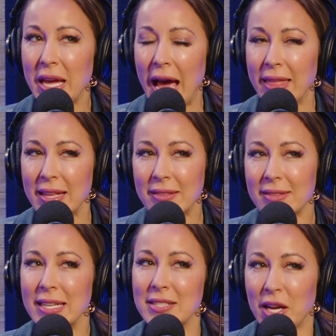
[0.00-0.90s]
I think
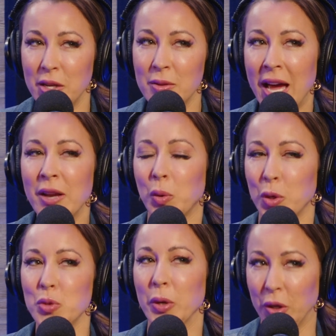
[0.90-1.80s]
that they tell you that in
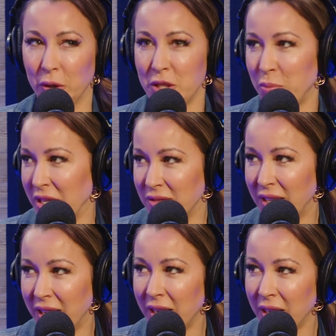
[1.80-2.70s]
order to encourage
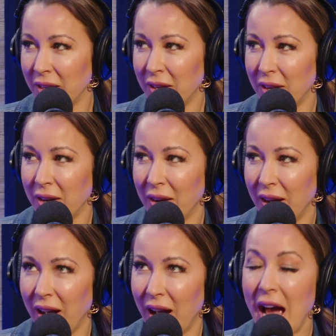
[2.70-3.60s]
breastfeeding.
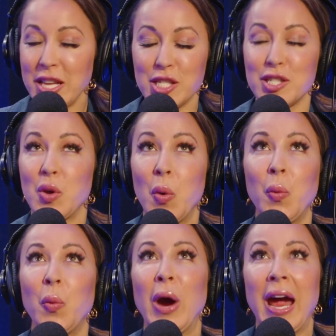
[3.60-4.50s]
I
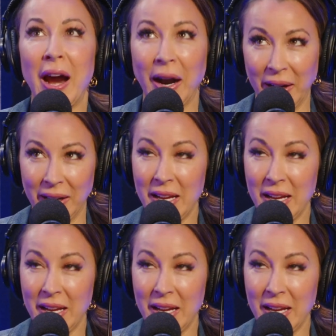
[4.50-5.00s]
swear.